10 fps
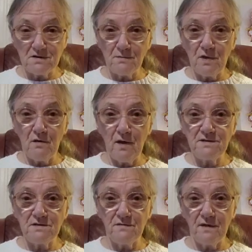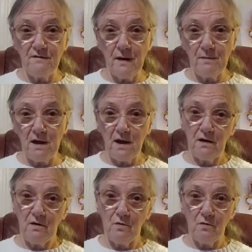Some of the rest of the family
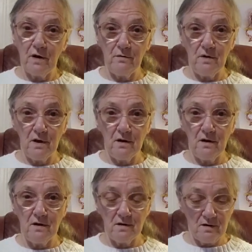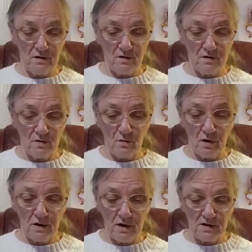can go around and do
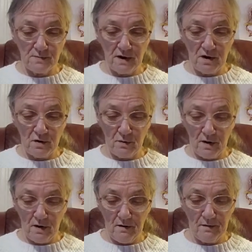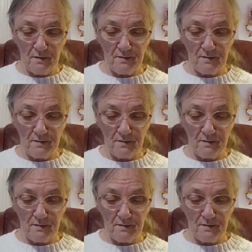what needs be doing.